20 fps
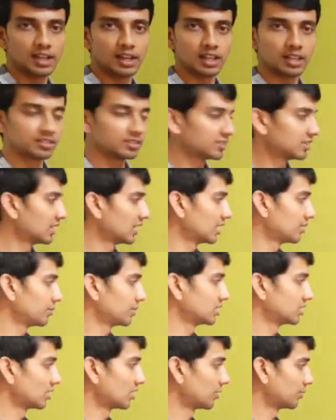less than
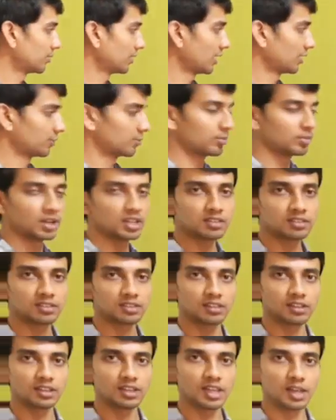measure of f
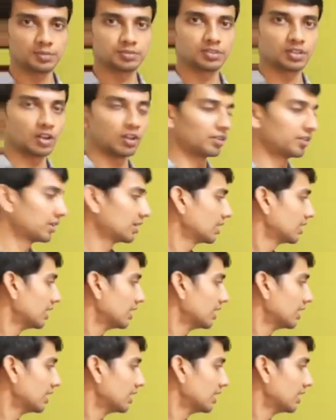plus epsilon.